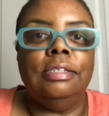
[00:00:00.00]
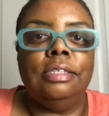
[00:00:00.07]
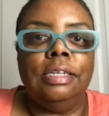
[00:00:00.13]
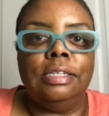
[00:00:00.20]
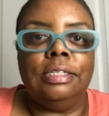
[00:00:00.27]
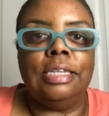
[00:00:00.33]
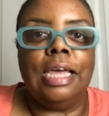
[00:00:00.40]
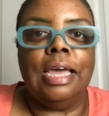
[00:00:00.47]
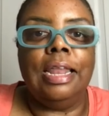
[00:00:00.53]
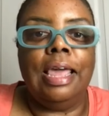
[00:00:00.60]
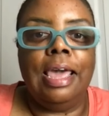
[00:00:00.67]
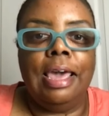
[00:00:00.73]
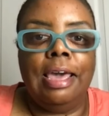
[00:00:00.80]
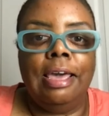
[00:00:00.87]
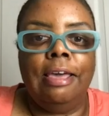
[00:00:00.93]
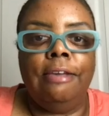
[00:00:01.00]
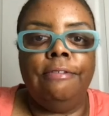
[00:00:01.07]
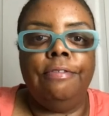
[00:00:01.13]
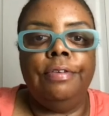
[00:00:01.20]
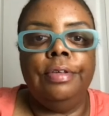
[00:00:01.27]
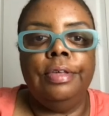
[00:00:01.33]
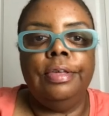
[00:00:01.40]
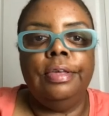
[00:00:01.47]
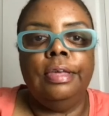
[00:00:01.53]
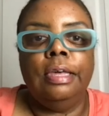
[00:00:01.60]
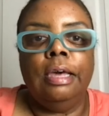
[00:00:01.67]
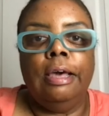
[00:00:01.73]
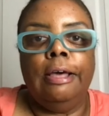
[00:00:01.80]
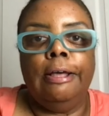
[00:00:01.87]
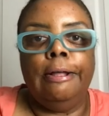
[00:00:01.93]
does not have
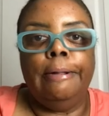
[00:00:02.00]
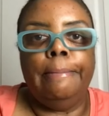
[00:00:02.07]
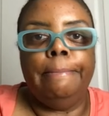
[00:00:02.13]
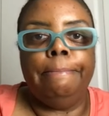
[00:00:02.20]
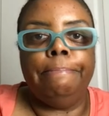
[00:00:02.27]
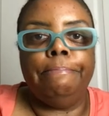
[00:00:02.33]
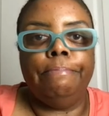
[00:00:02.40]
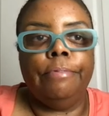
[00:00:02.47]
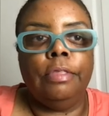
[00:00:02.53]
um,